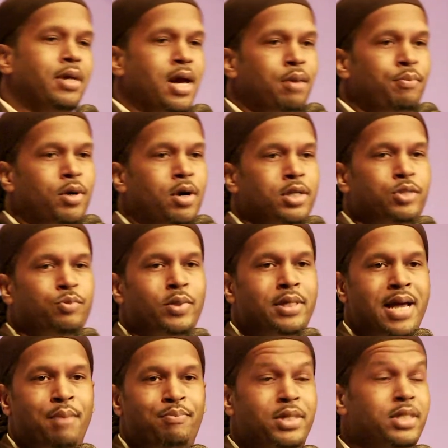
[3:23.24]
counterparts would
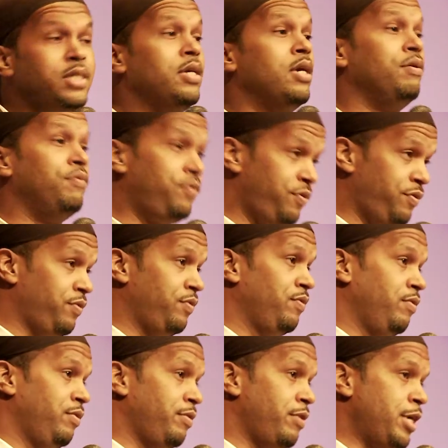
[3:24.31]
not be safe,
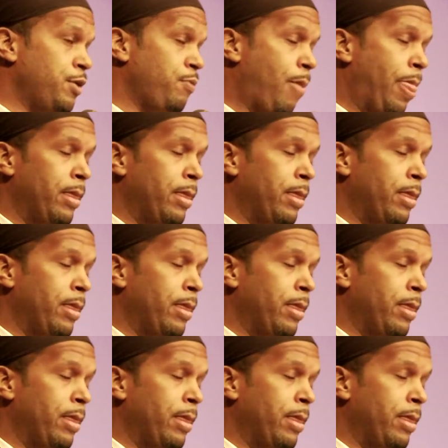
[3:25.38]
right?